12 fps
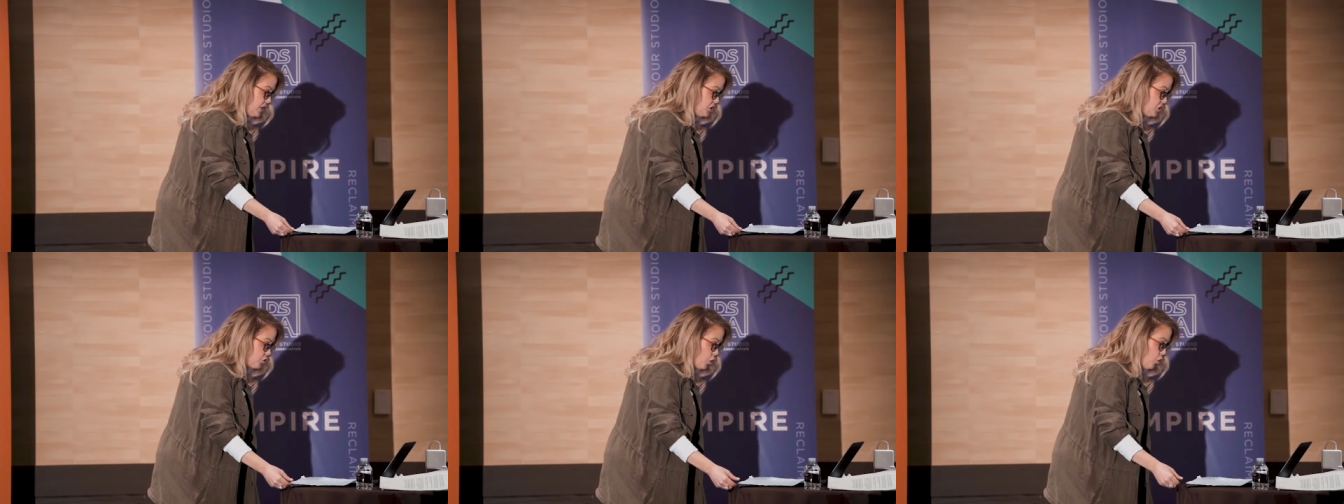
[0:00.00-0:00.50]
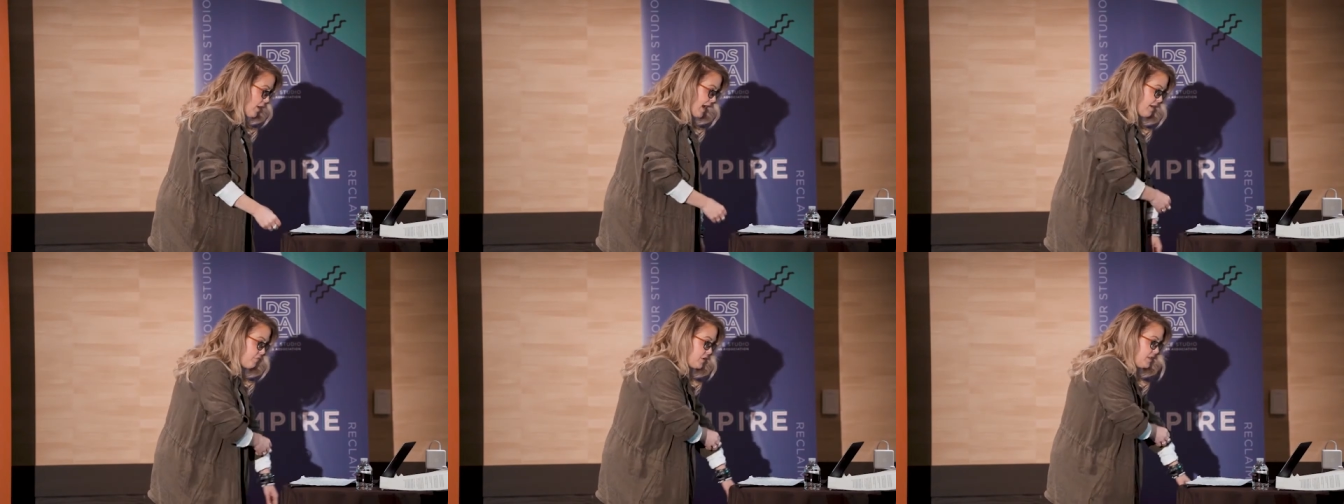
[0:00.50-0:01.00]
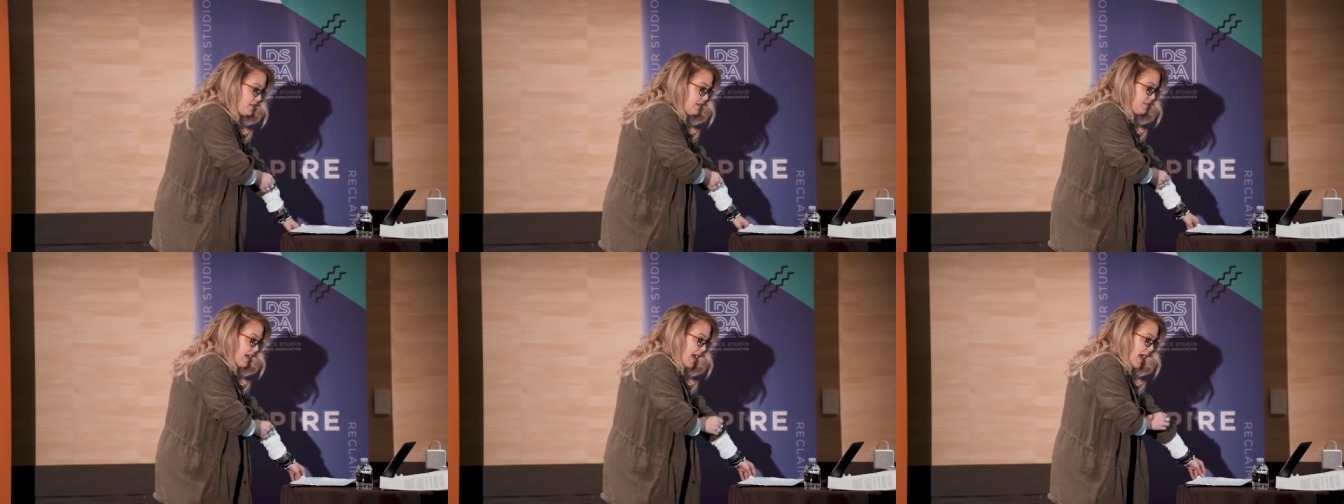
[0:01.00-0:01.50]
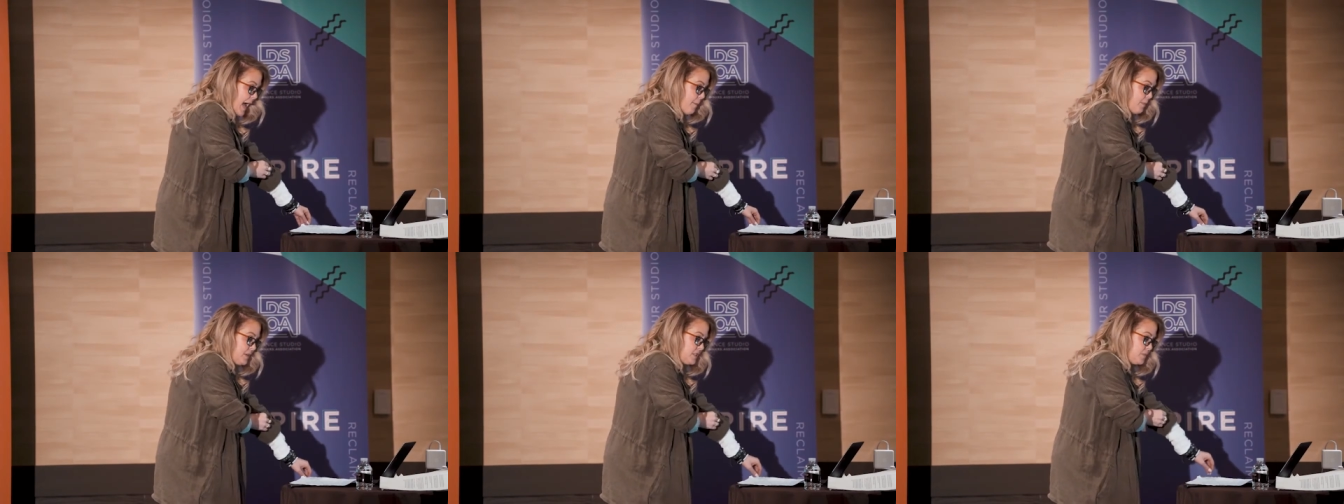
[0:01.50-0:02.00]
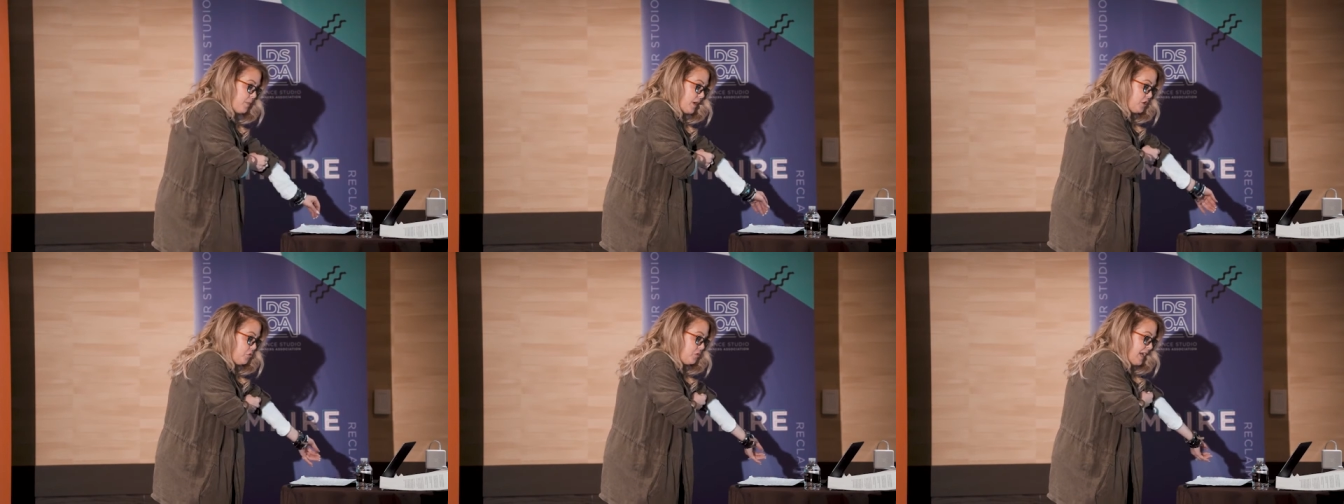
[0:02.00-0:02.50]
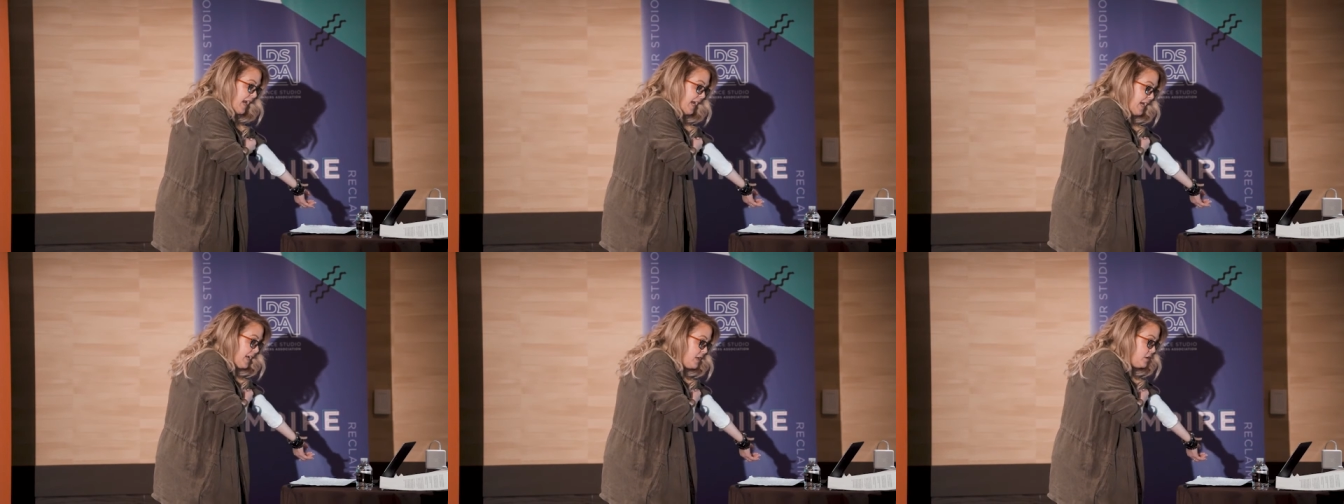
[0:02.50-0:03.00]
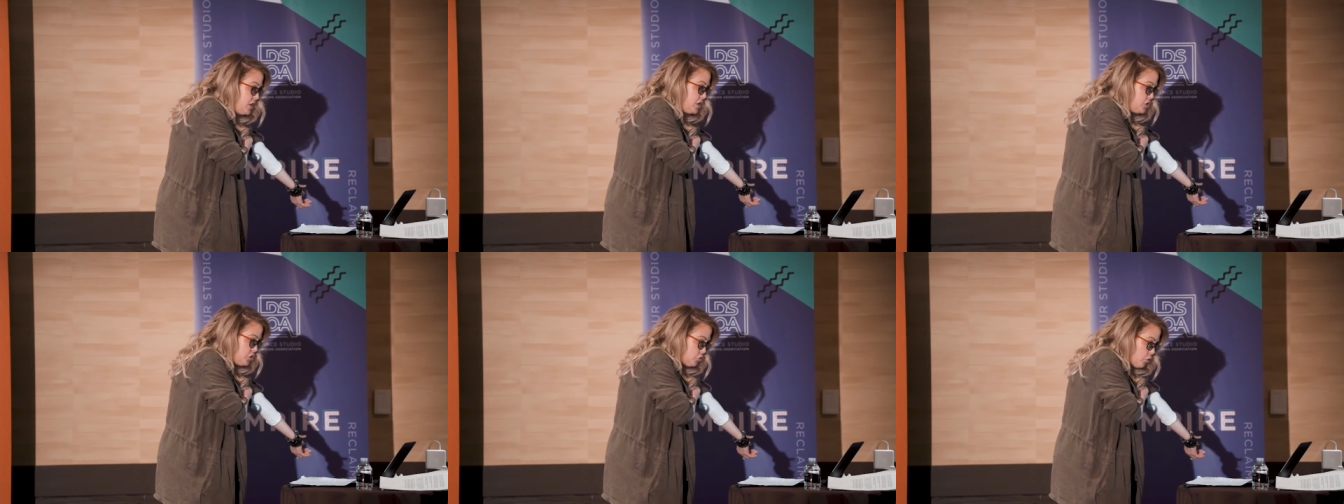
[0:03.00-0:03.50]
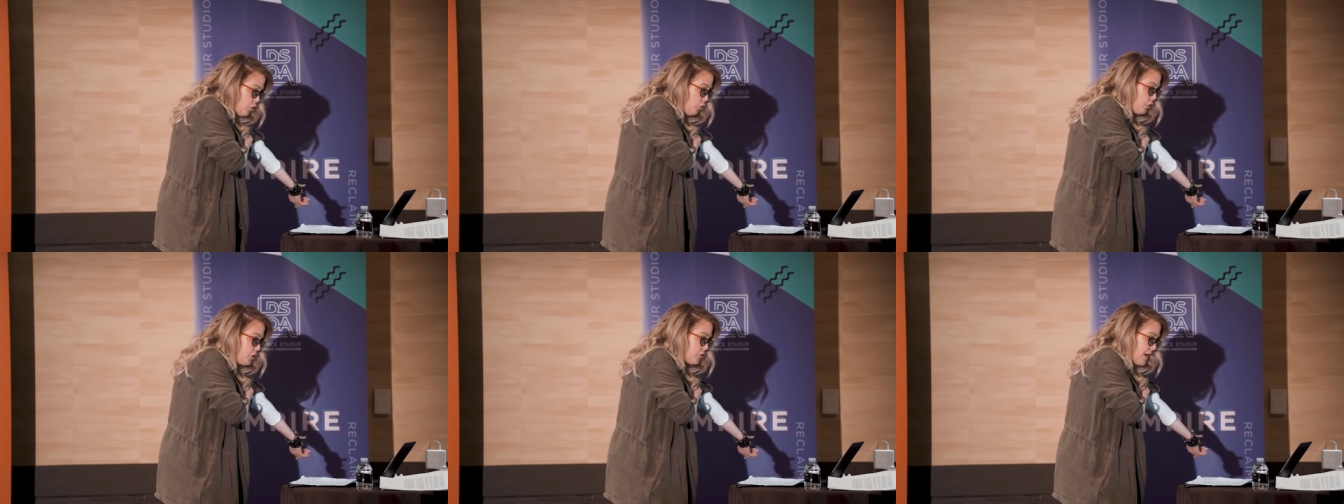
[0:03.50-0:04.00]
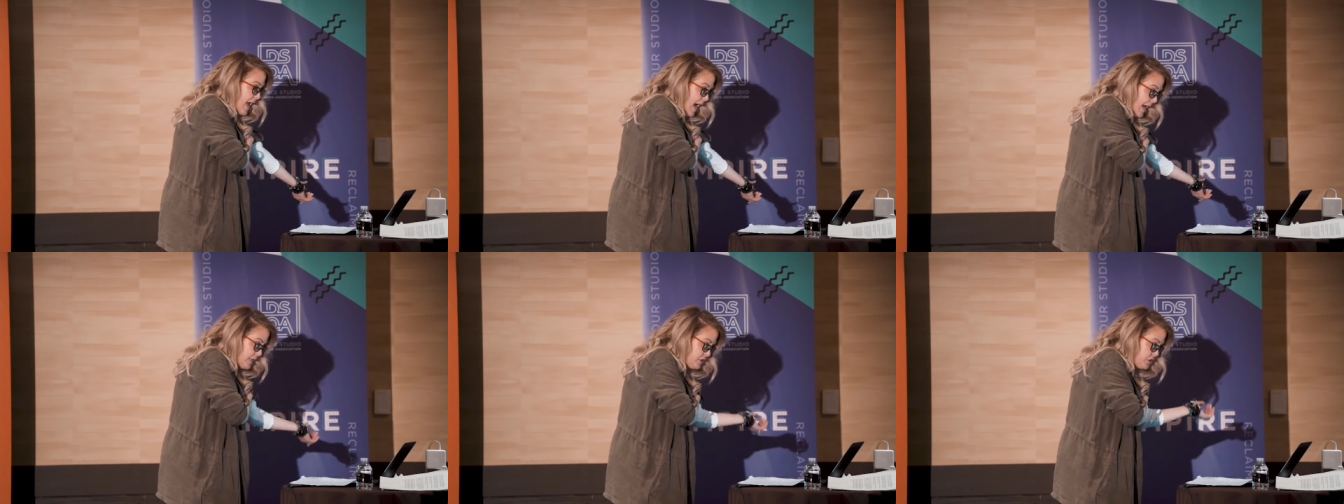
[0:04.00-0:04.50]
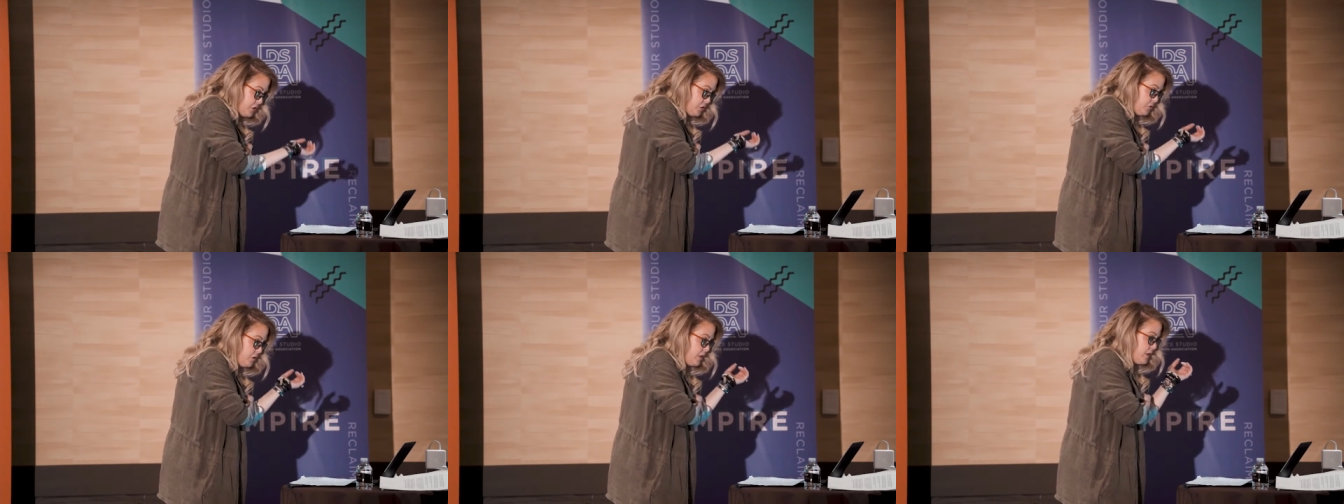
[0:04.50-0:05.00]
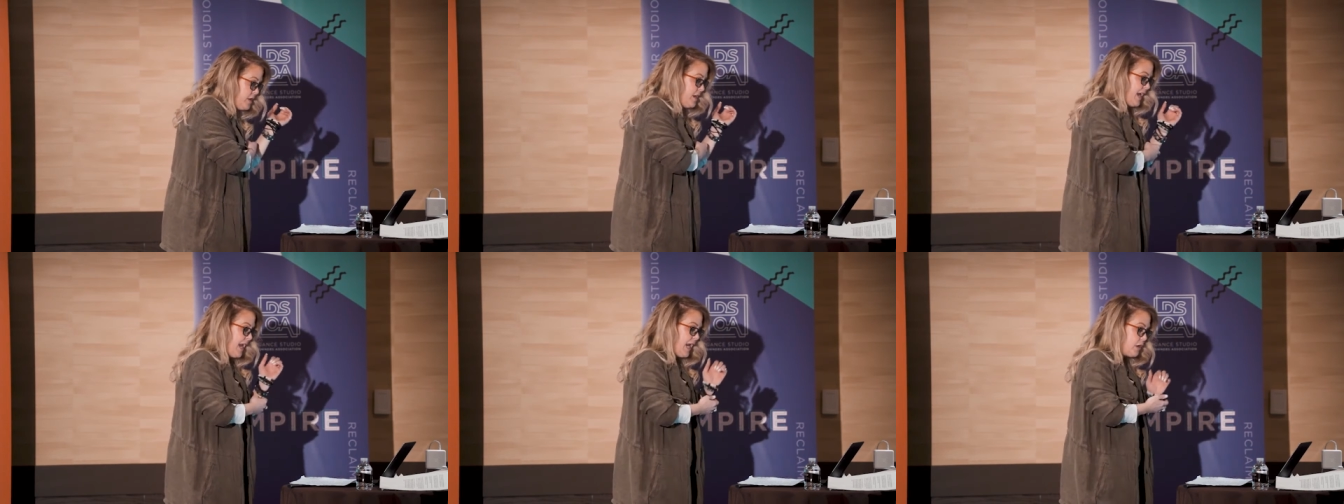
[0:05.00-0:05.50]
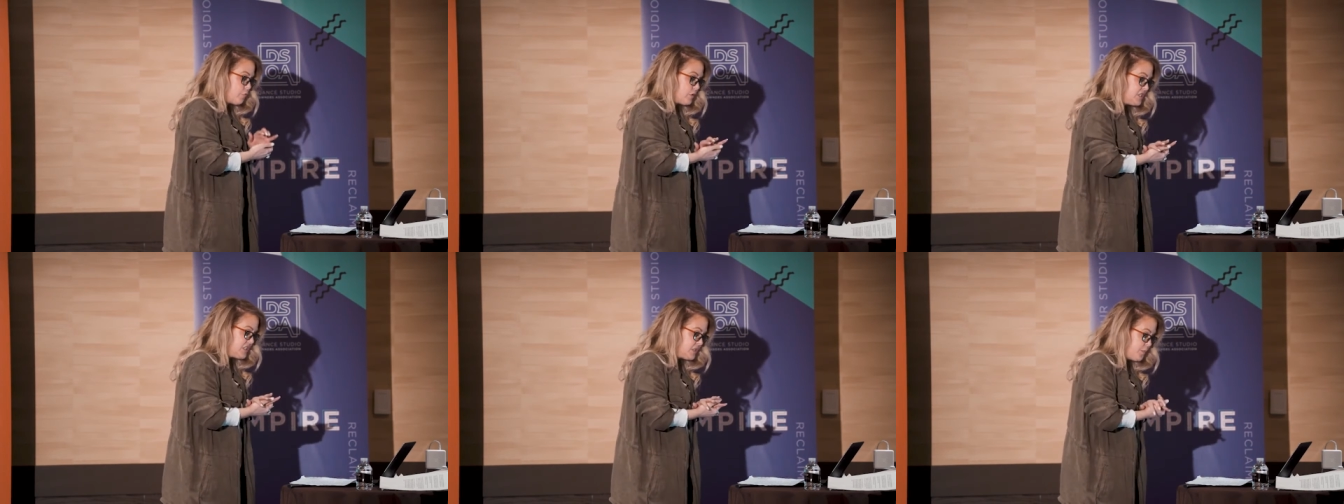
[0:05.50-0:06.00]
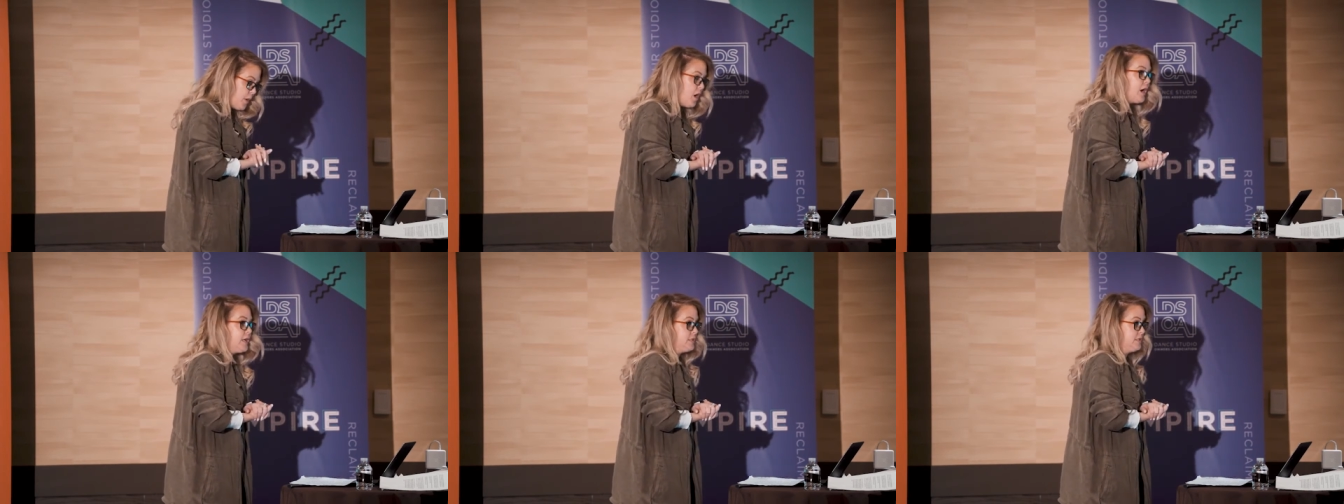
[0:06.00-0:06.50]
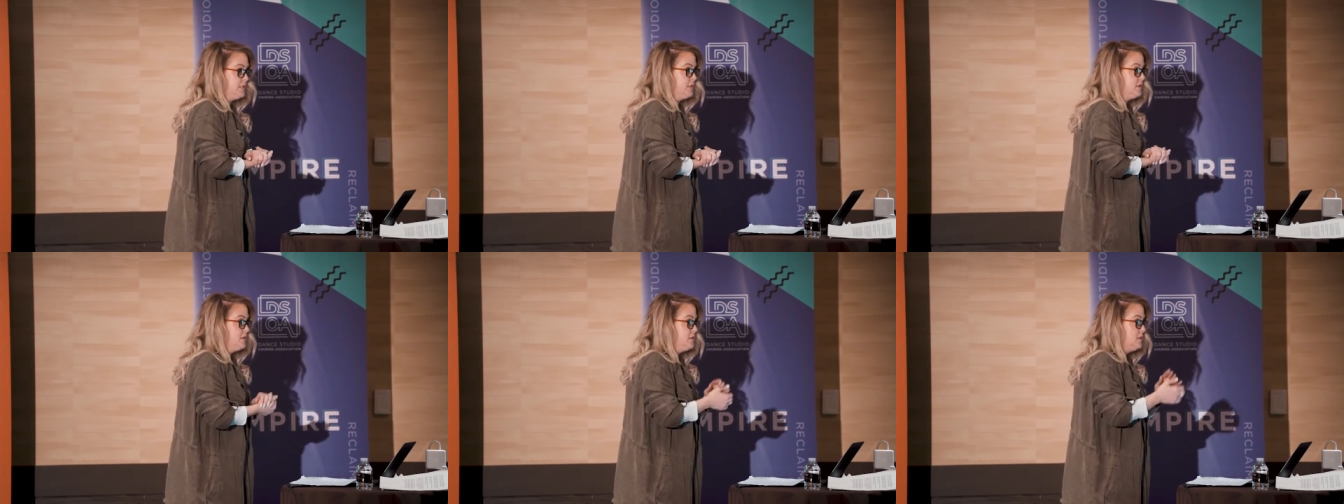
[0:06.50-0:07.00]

control everything that happens, but you can control your attitude and response